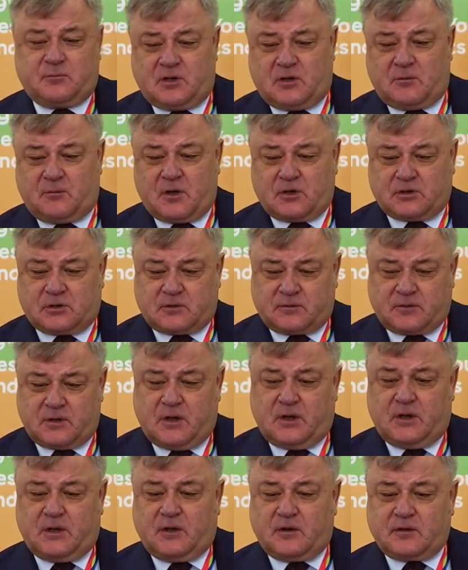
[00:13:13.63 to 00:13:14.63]
is
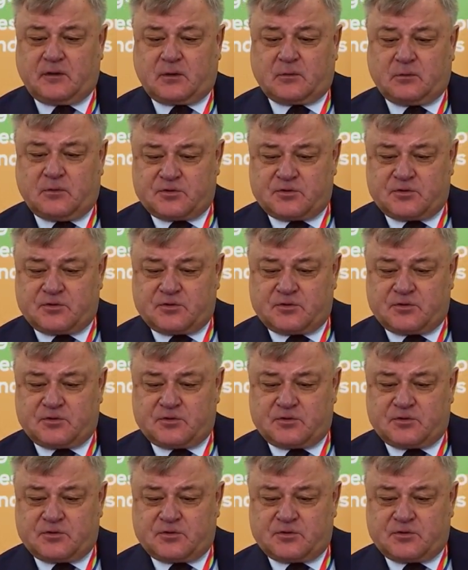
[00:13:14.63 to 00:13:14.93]
1